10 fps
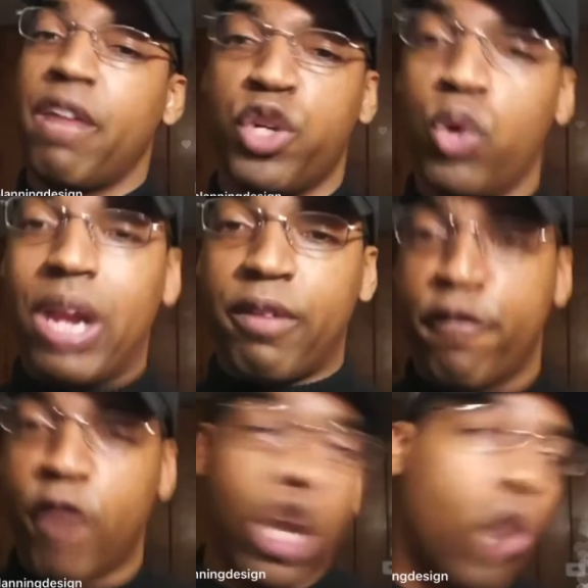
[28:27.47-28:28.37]
do whatever,
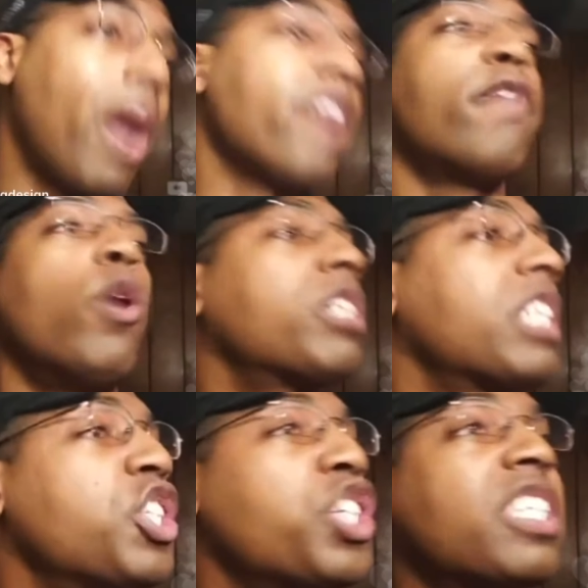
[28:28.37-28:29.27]
follow white folks
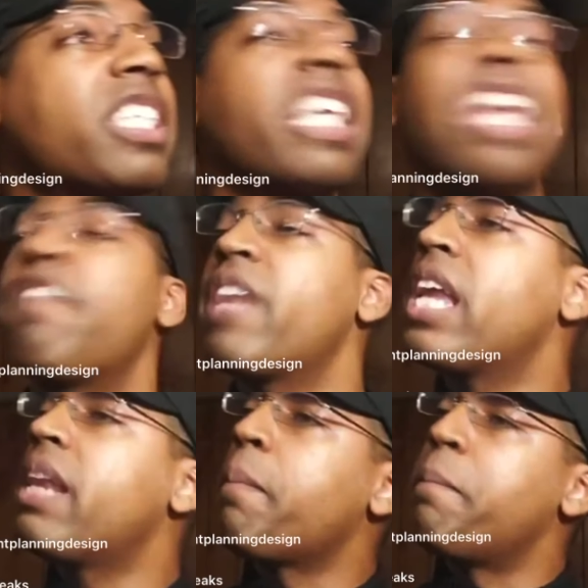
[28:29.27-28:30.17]
and just give
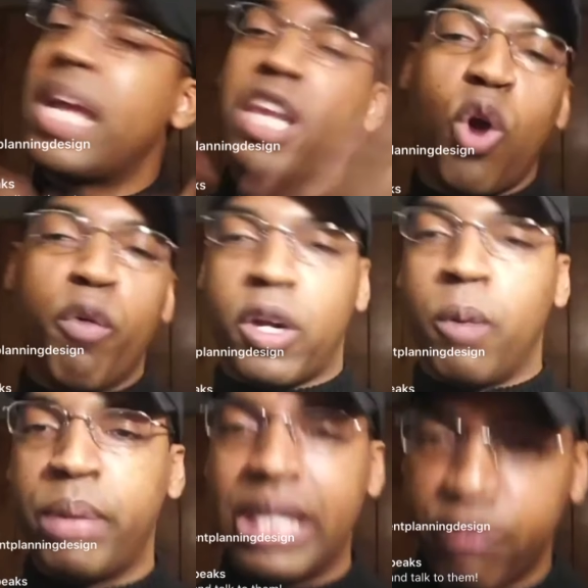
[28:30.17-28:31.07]
in and bend over
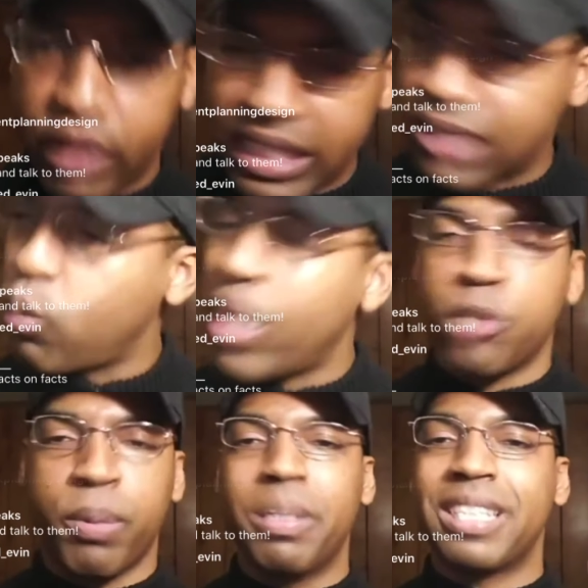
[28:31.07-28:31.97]
completely for the system of white
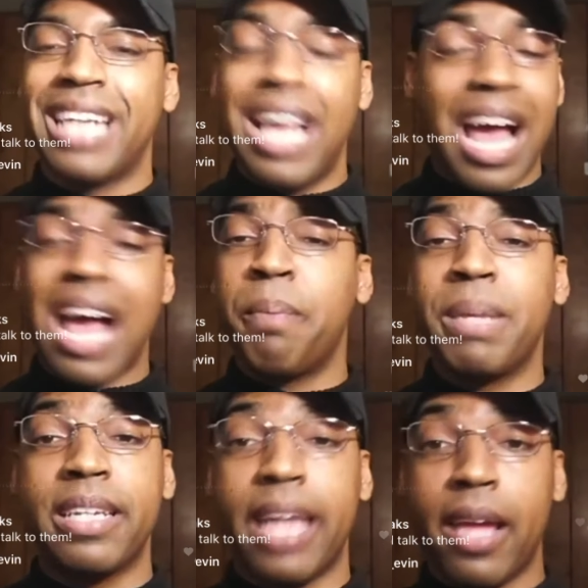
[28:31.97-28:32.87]
supremacy. I'll
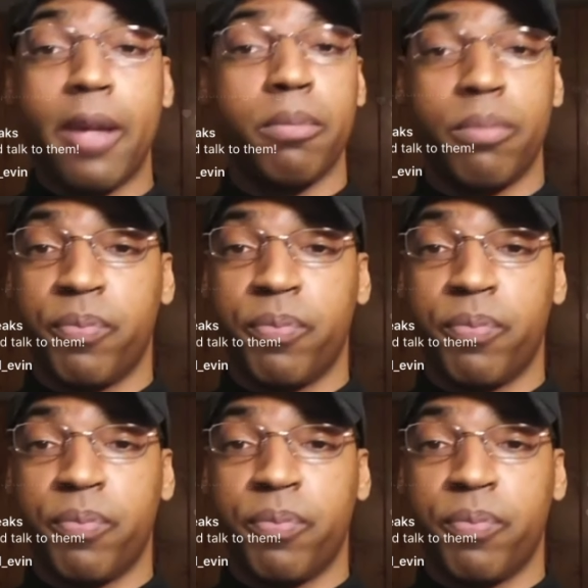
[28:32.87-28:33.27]
be damned.